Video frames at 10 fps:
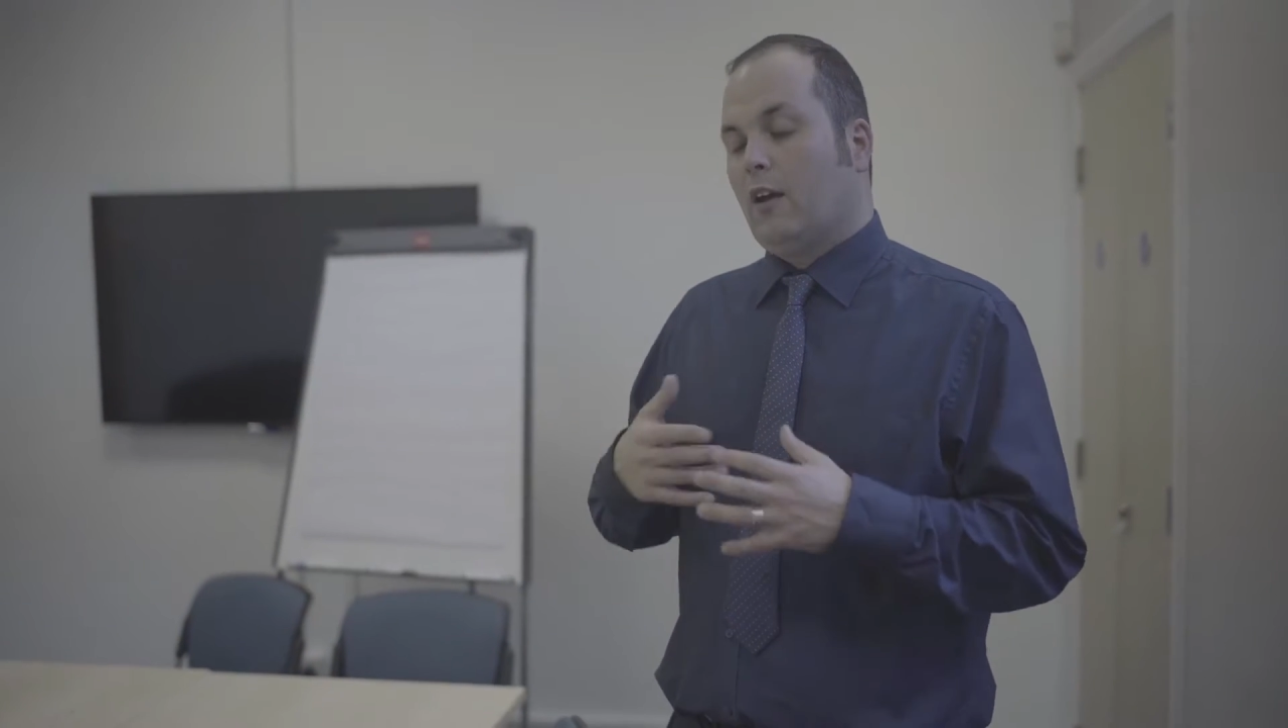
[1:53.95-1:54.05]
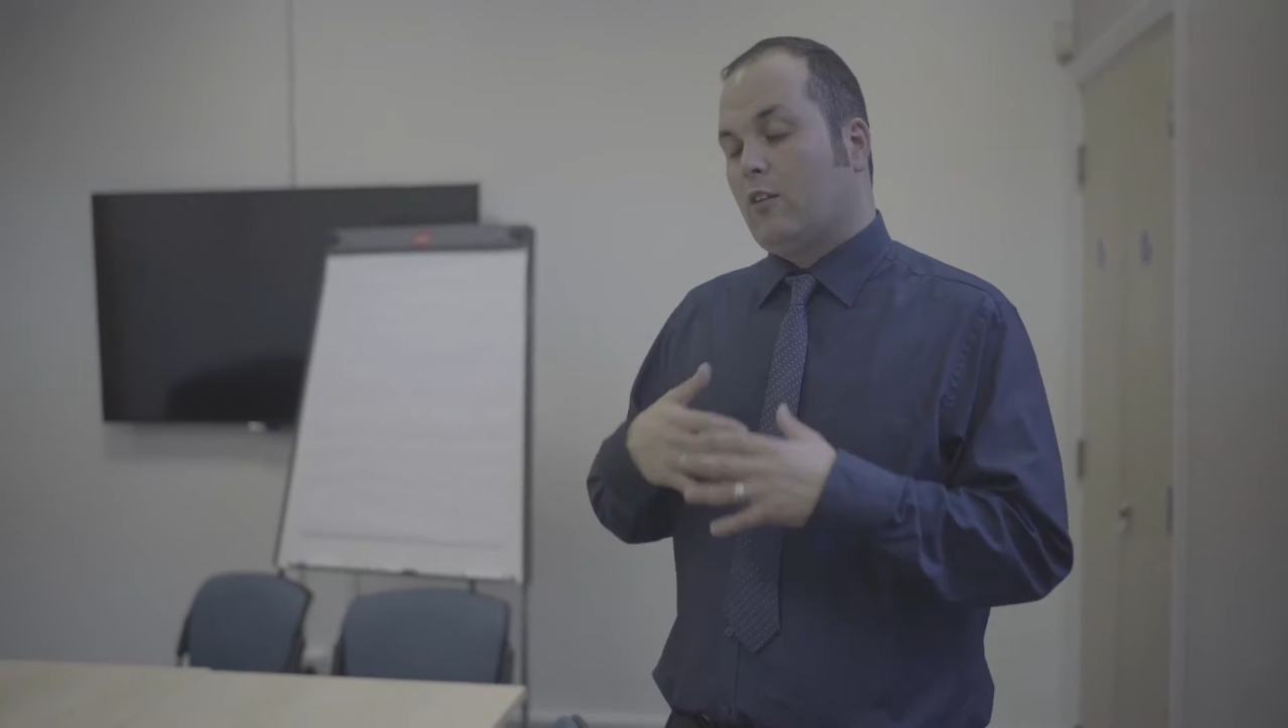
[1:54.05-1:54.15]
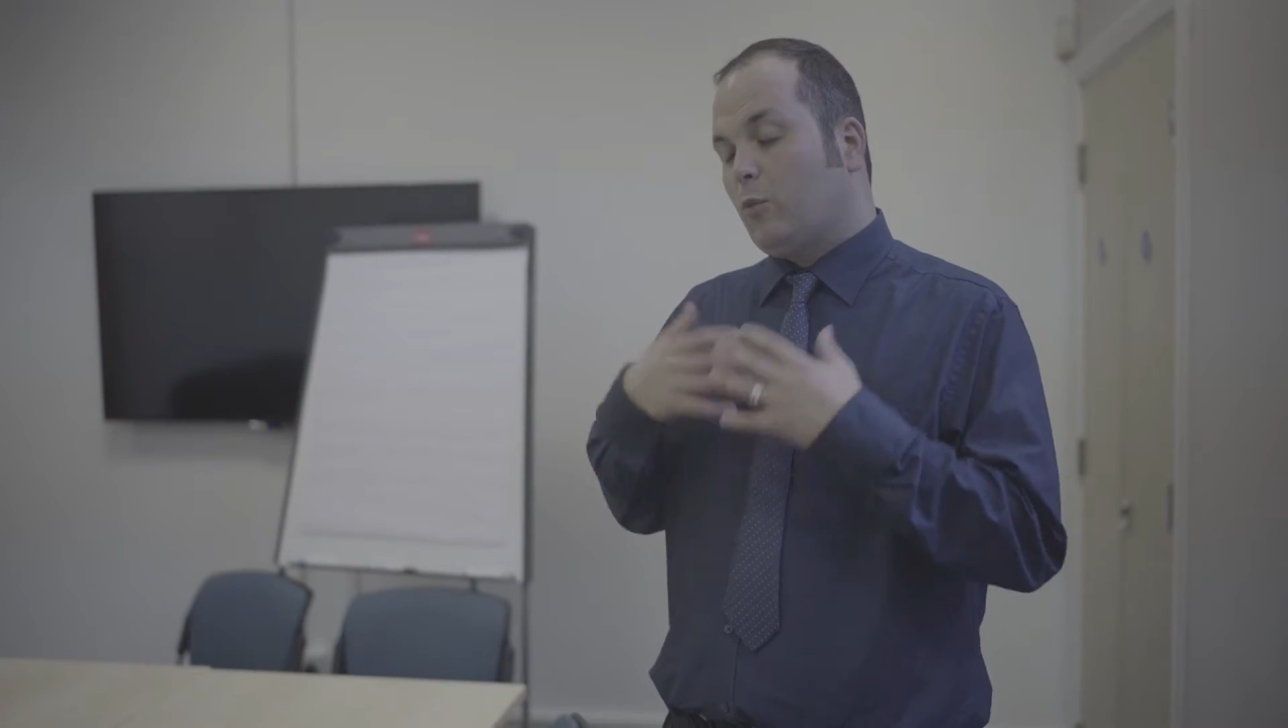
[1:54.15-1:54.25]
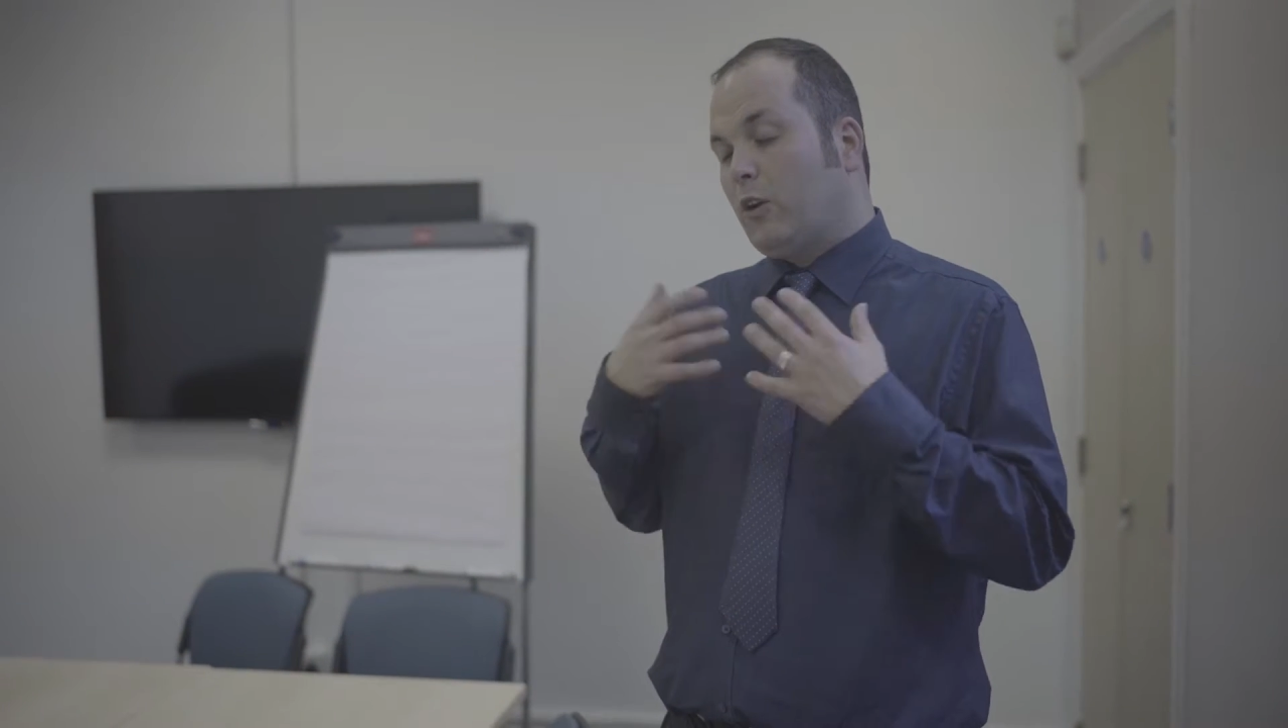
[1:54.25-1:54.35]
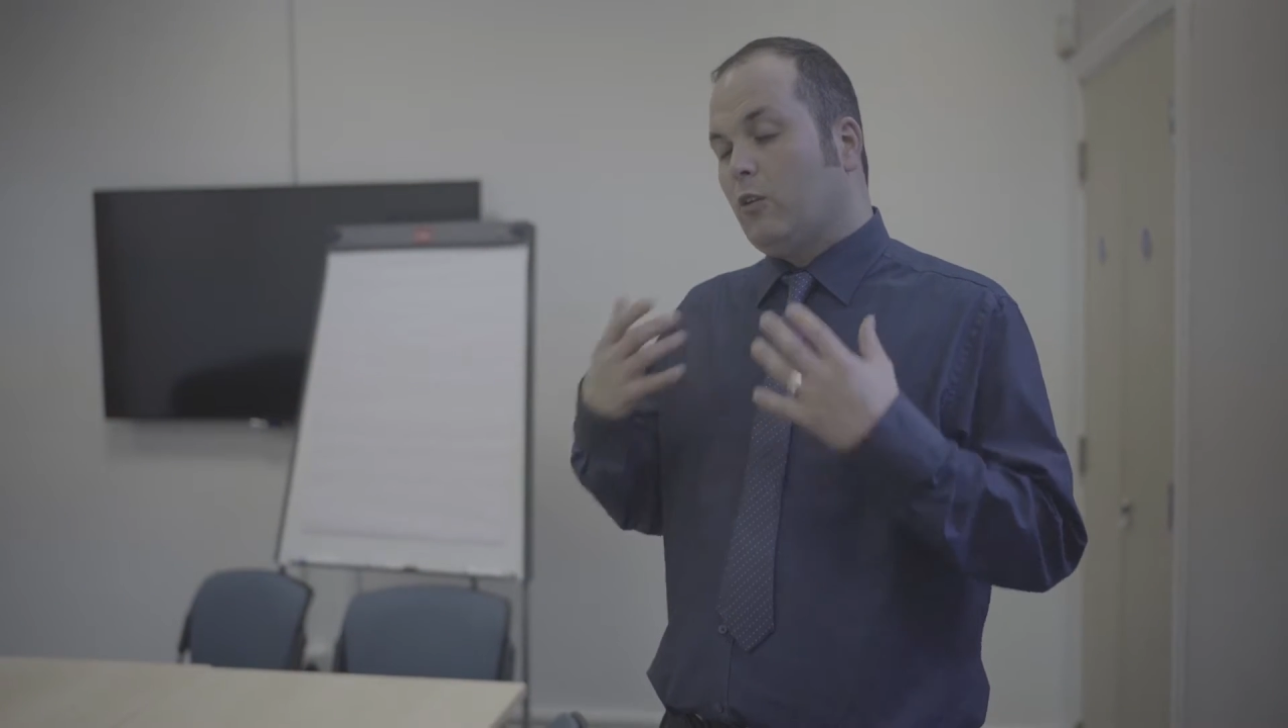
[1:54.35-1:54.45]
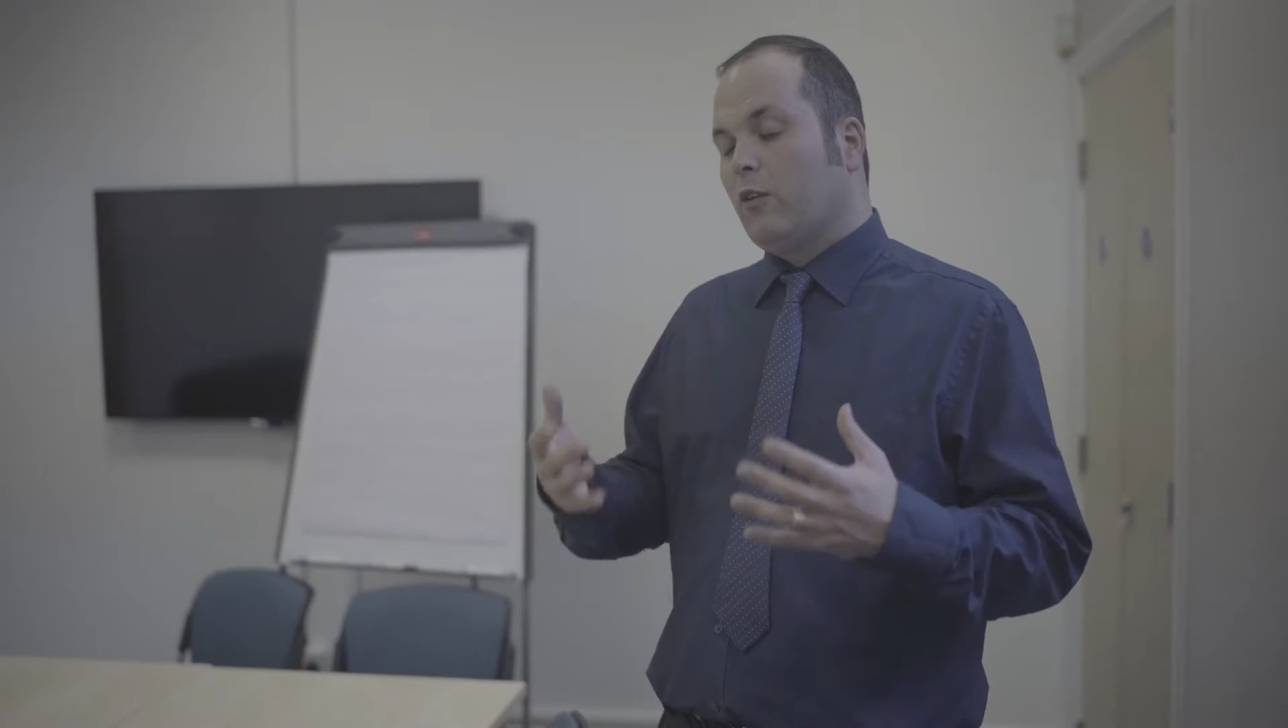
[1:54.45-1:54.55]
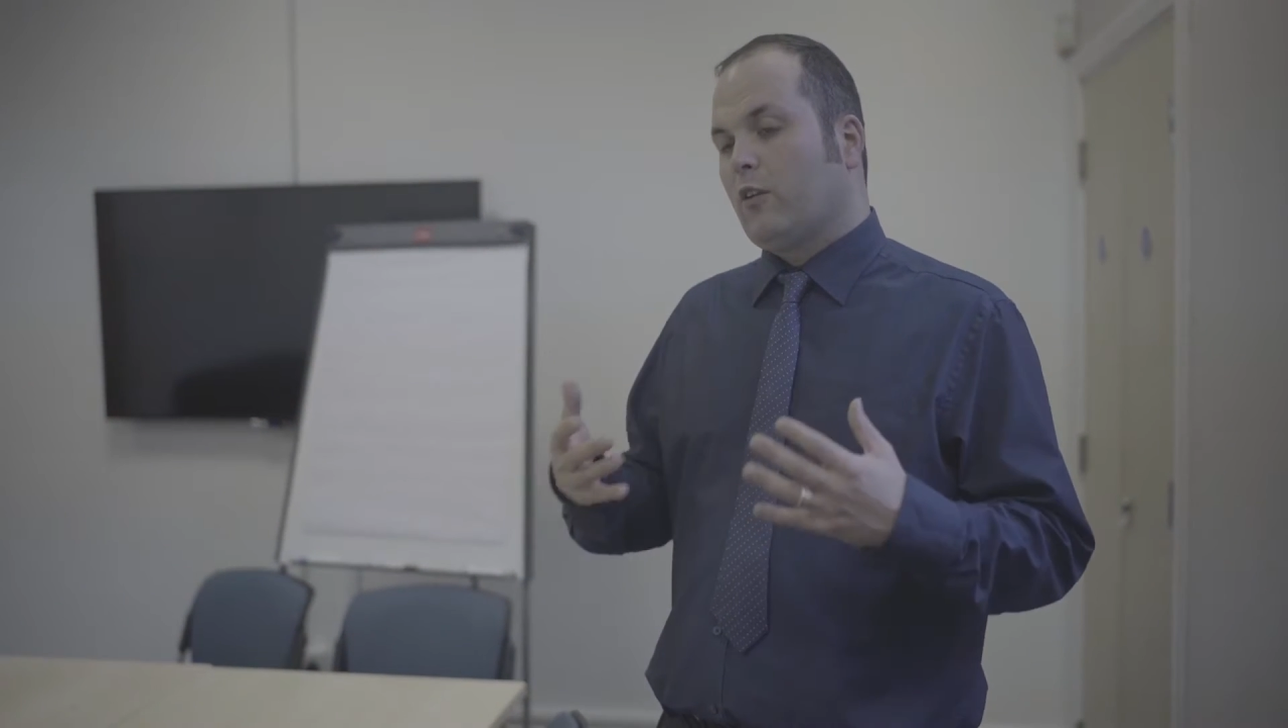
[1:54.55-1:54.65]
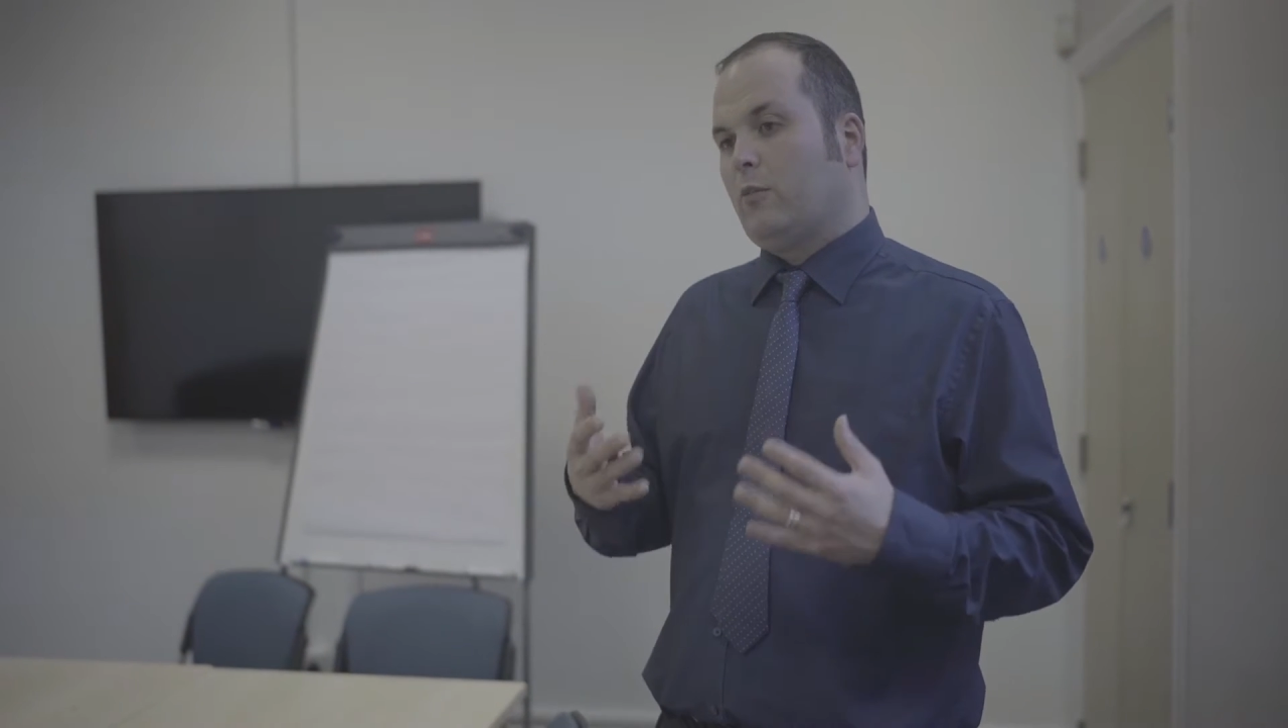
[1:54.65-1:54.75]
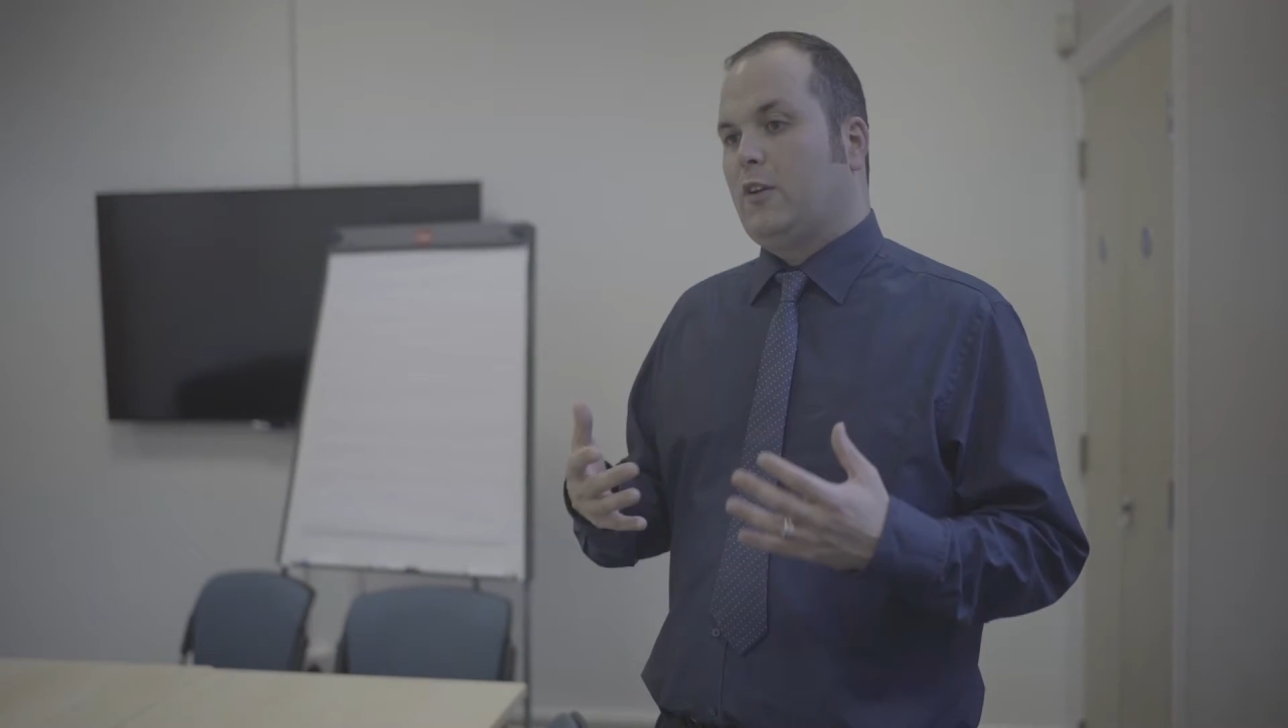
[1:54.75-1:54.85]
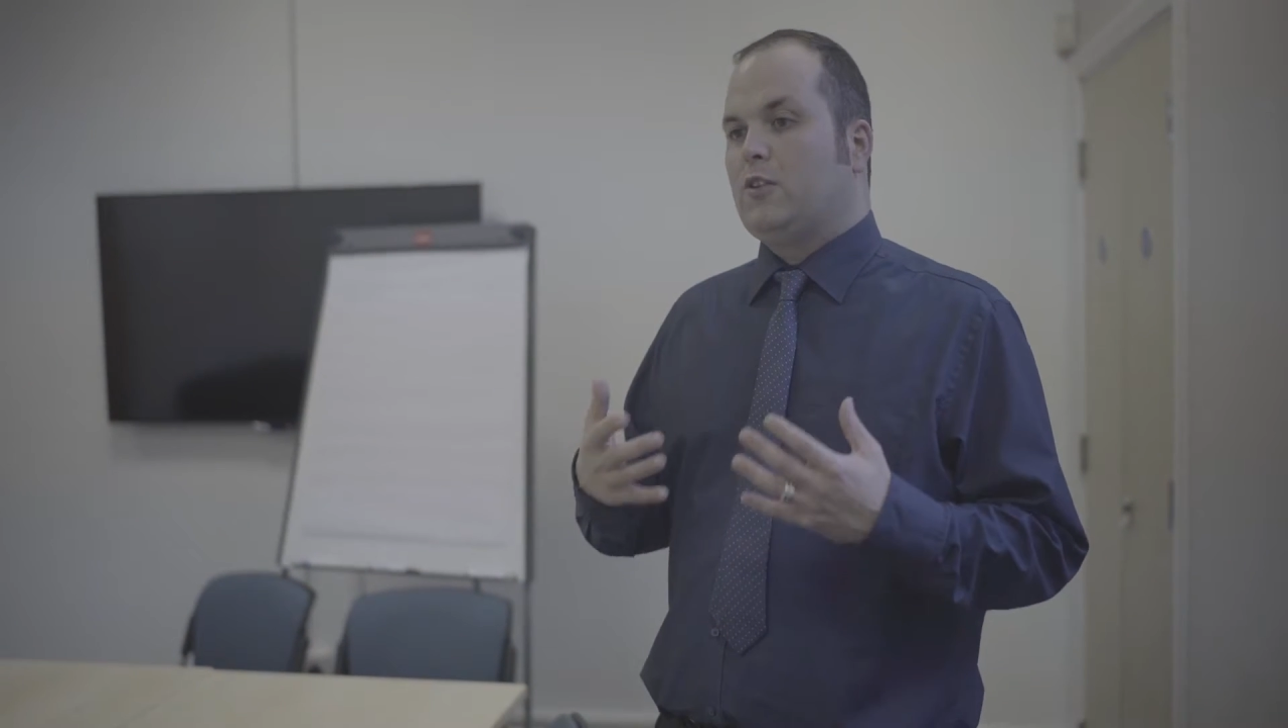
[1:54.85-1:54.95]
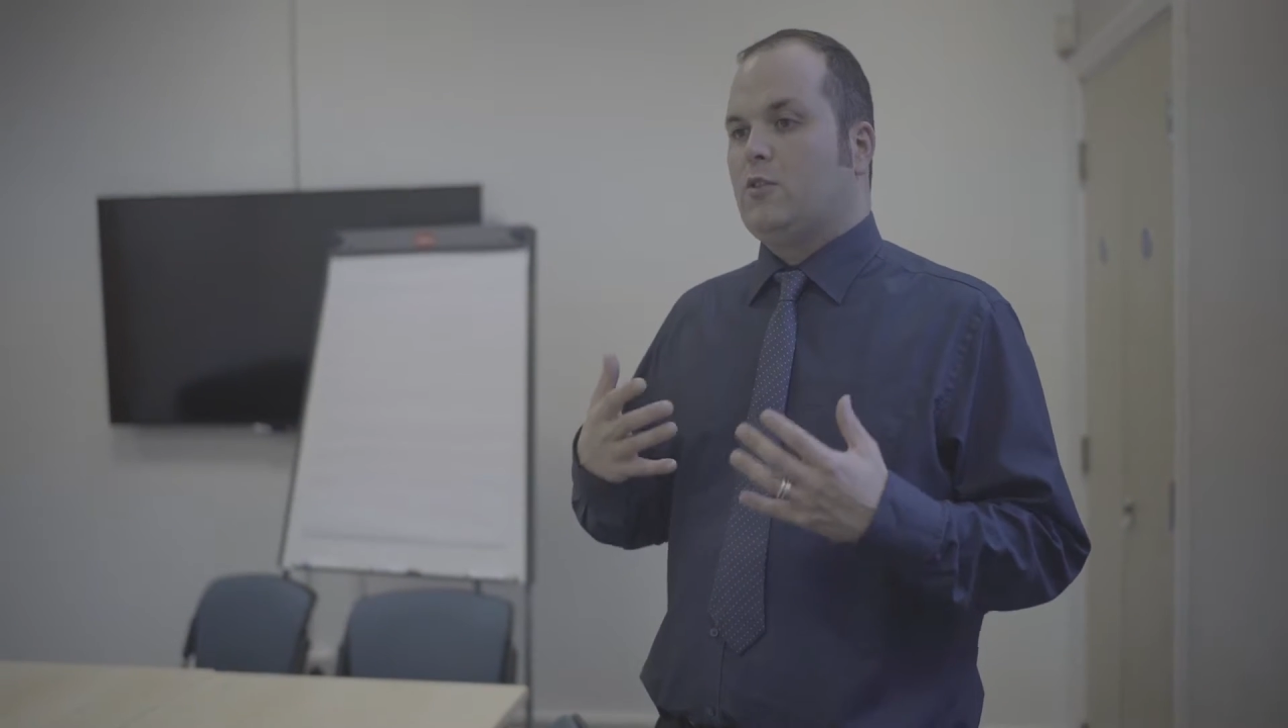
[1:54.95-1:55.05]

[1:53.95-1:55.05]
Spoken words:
And we know that so many